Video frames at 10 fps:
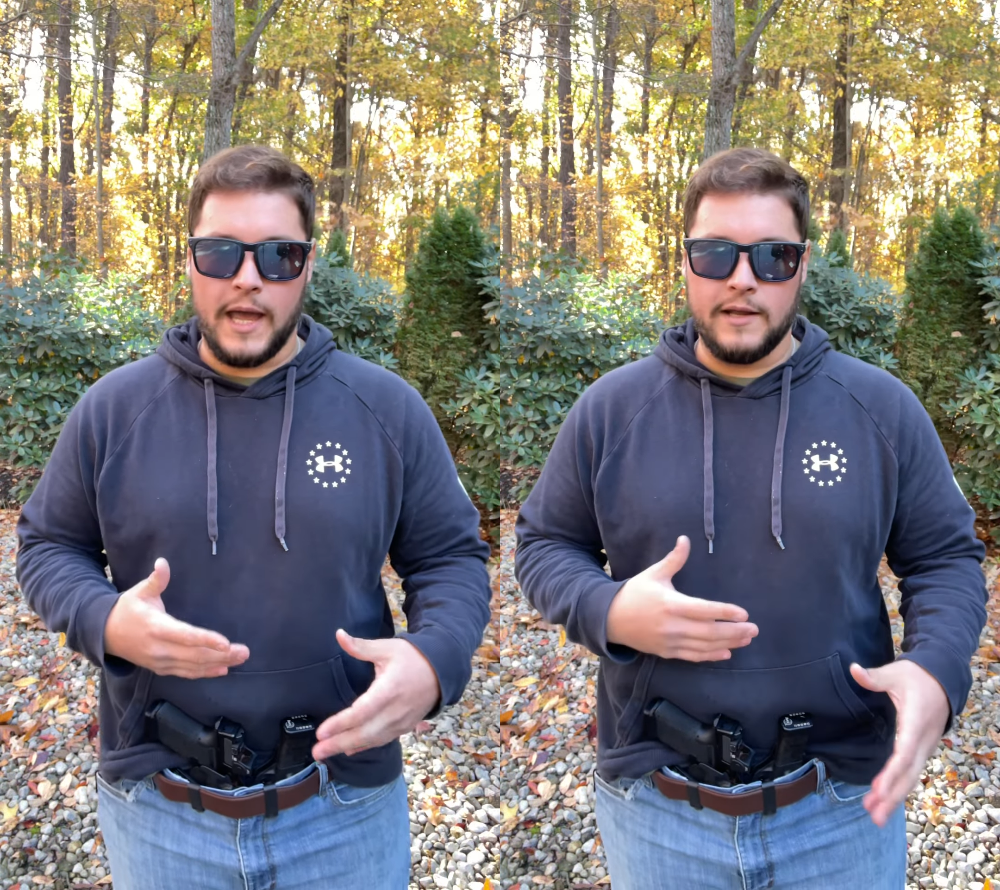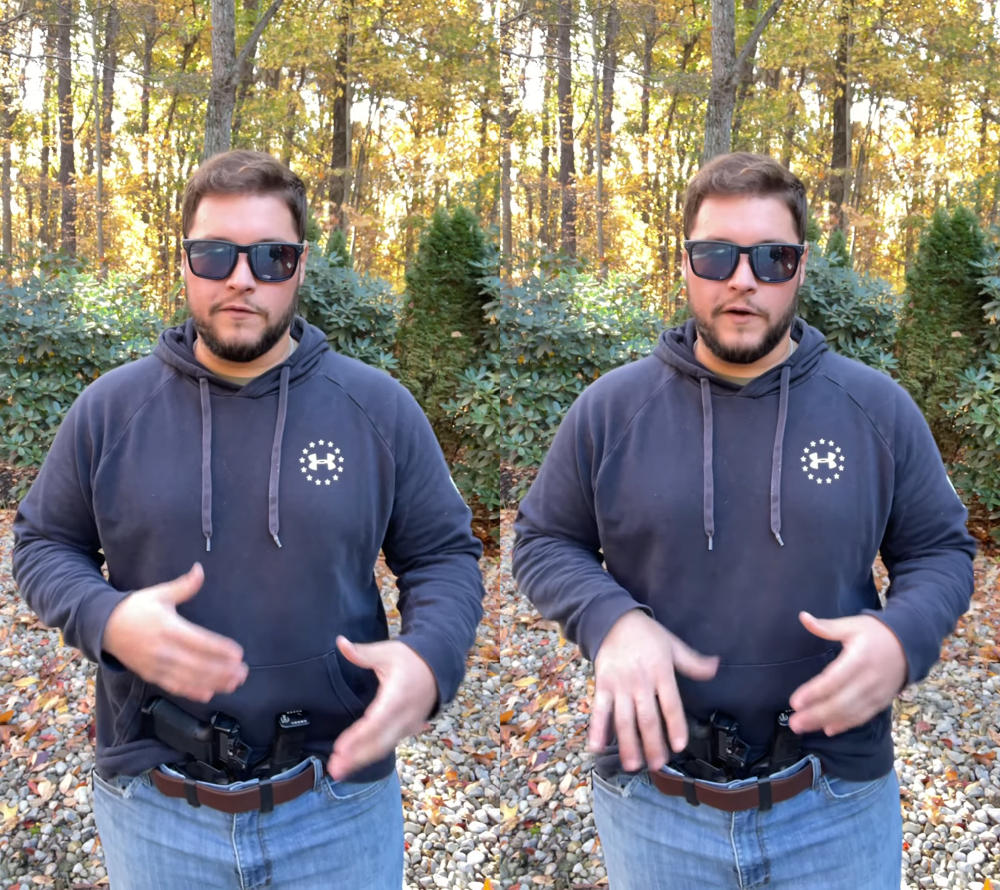
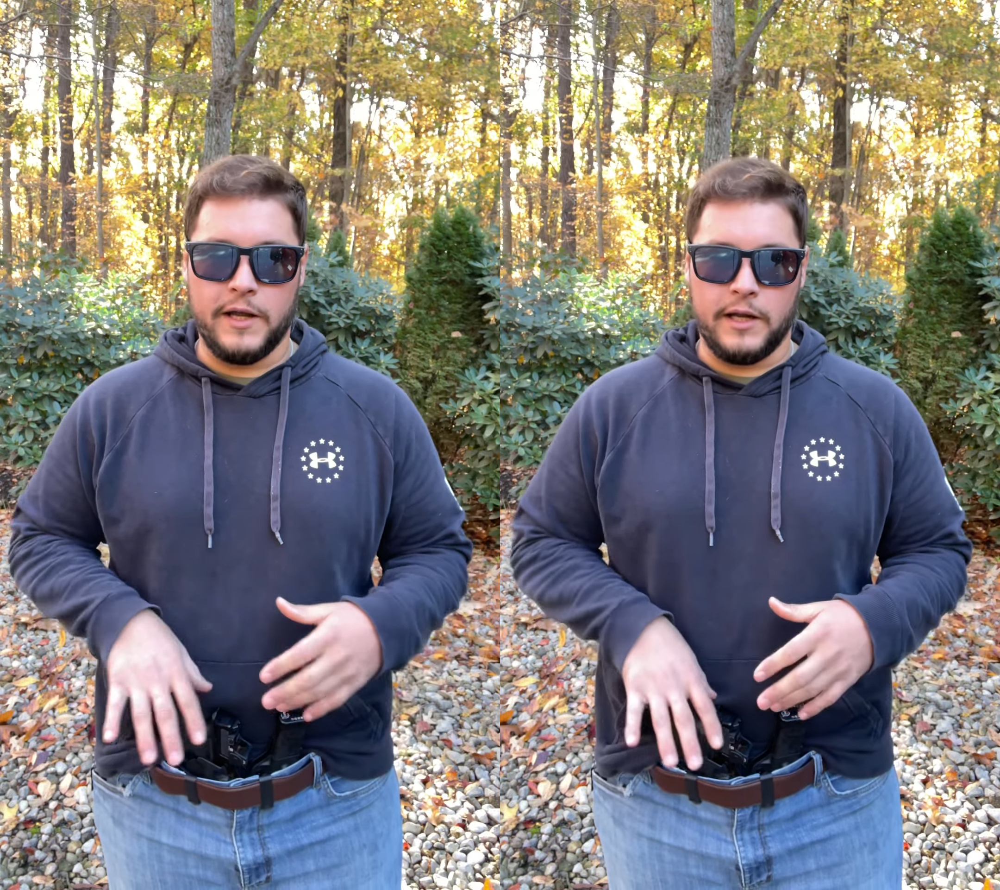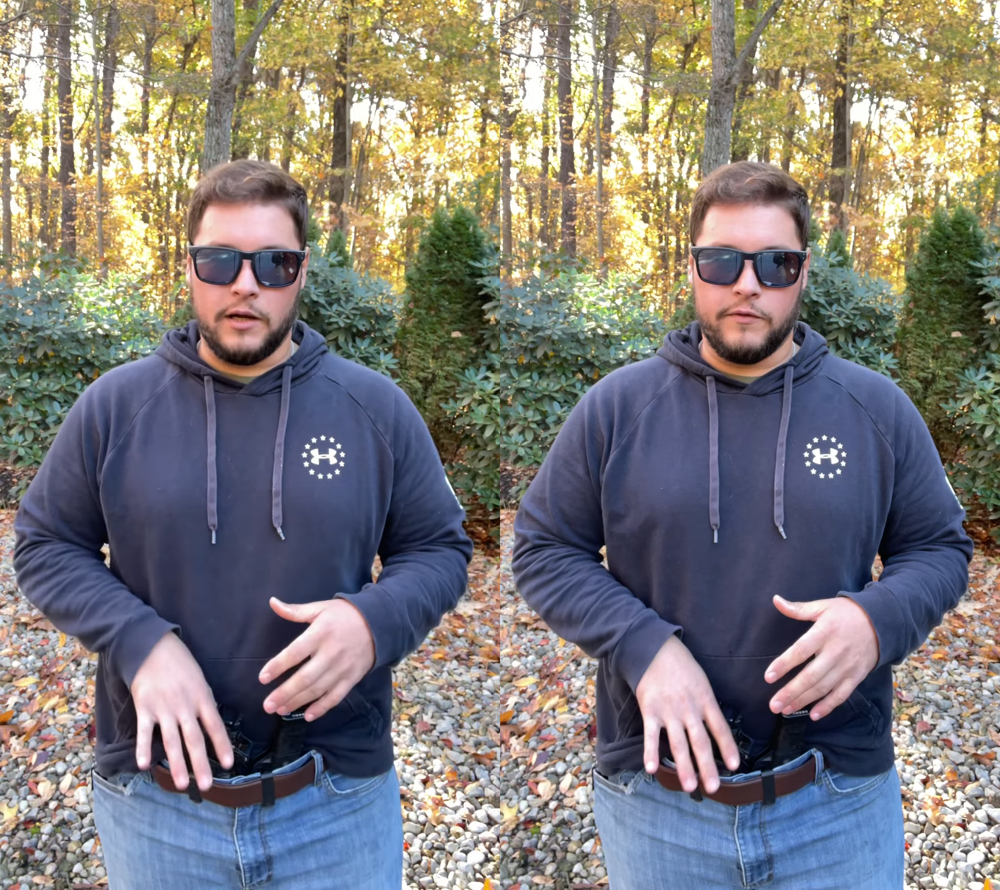any
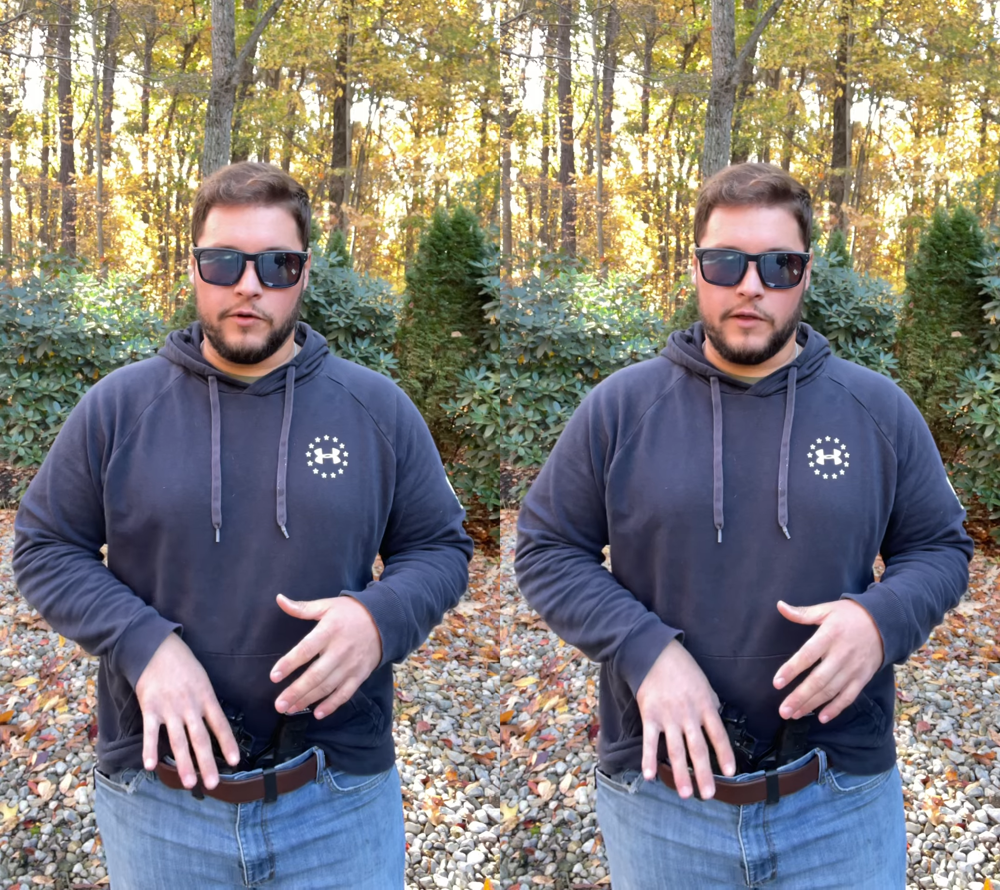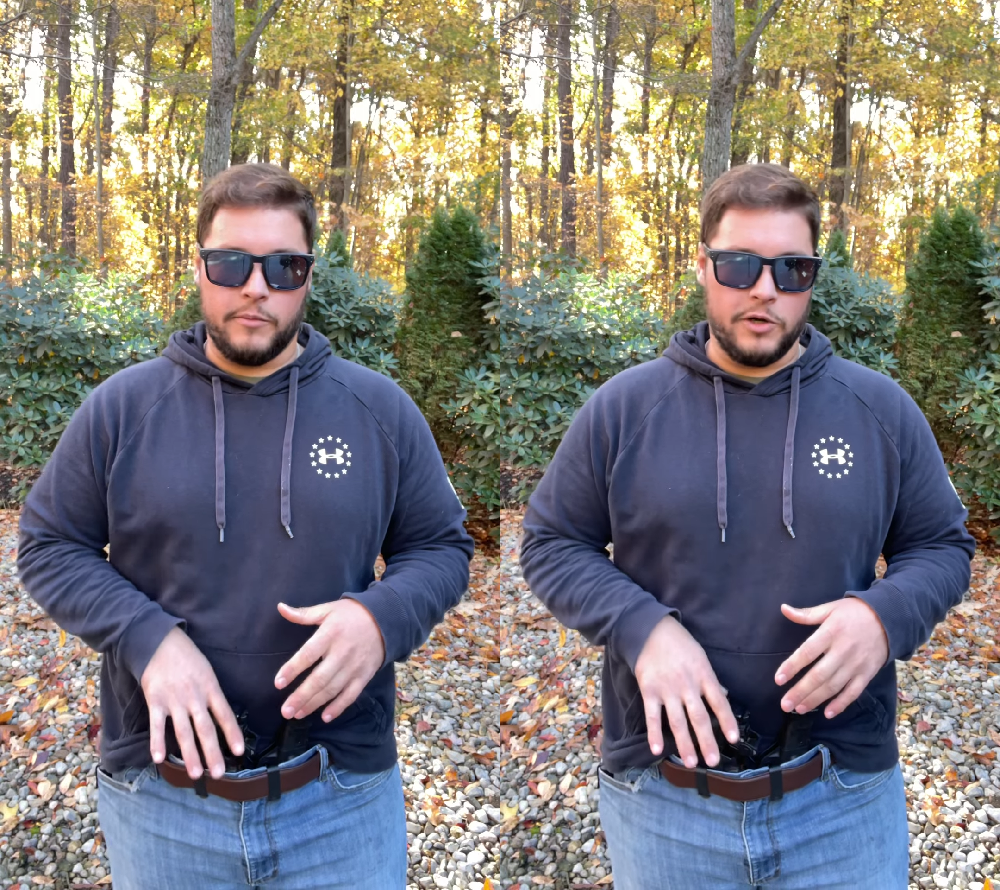fighting of
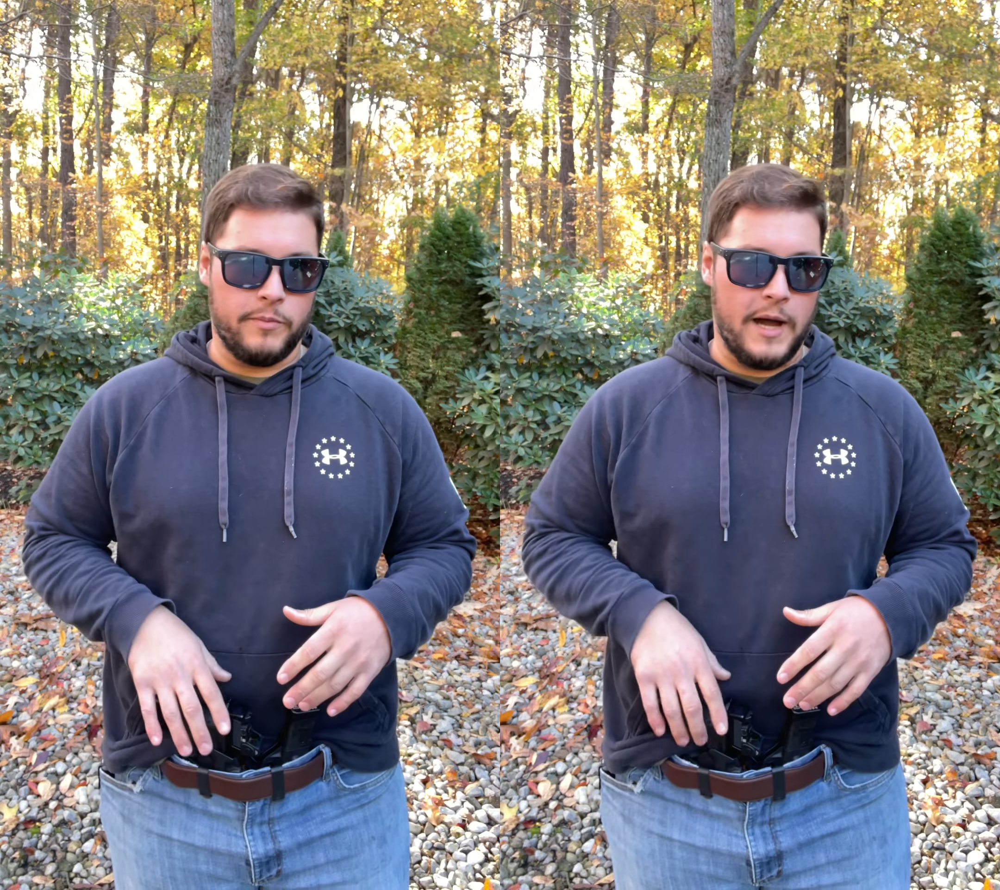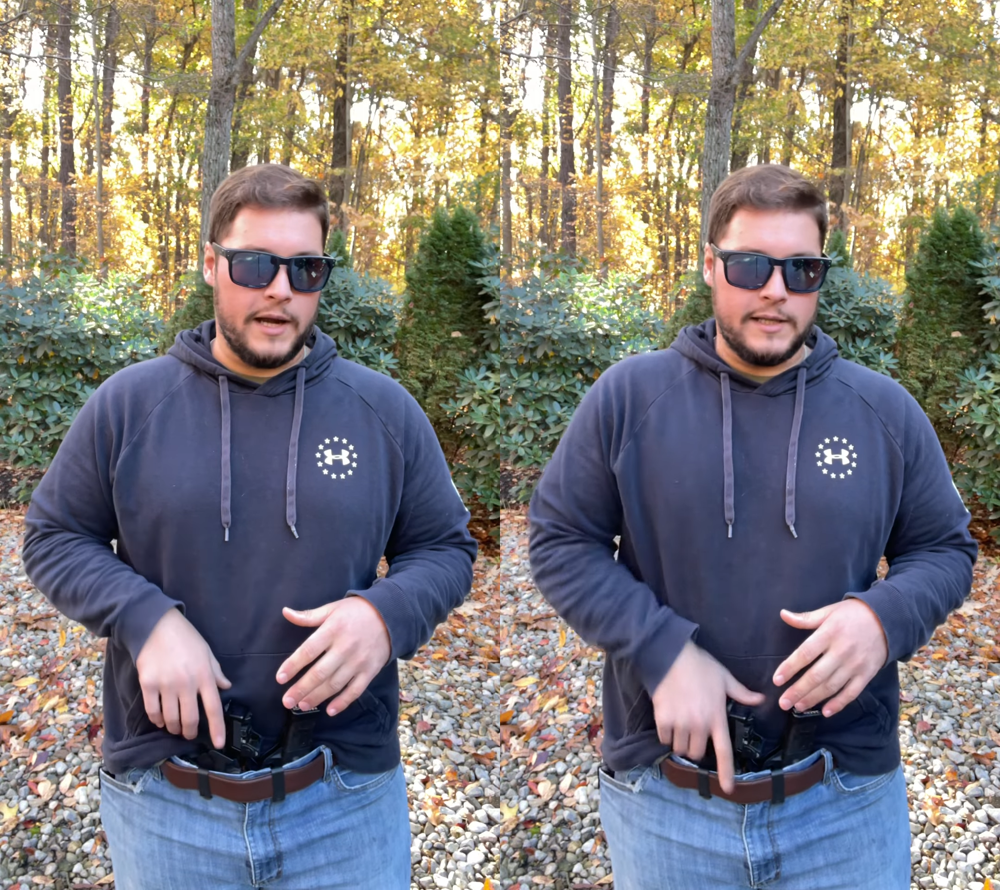your thumb in your
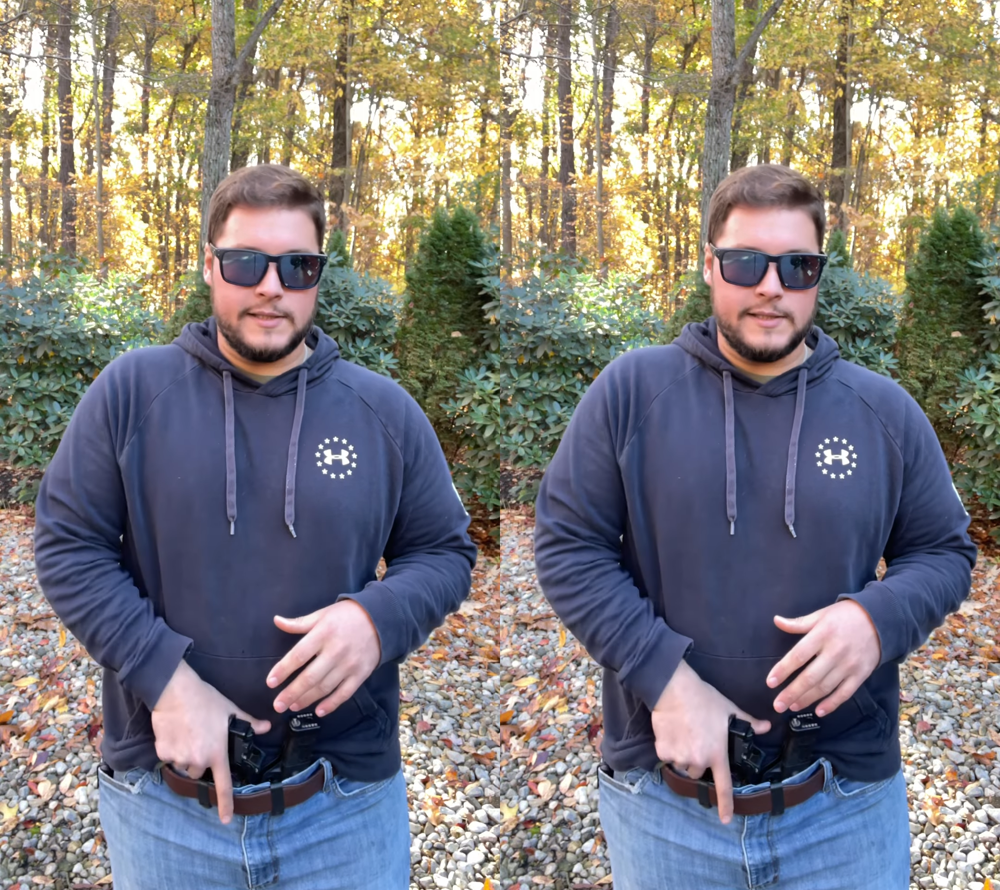body and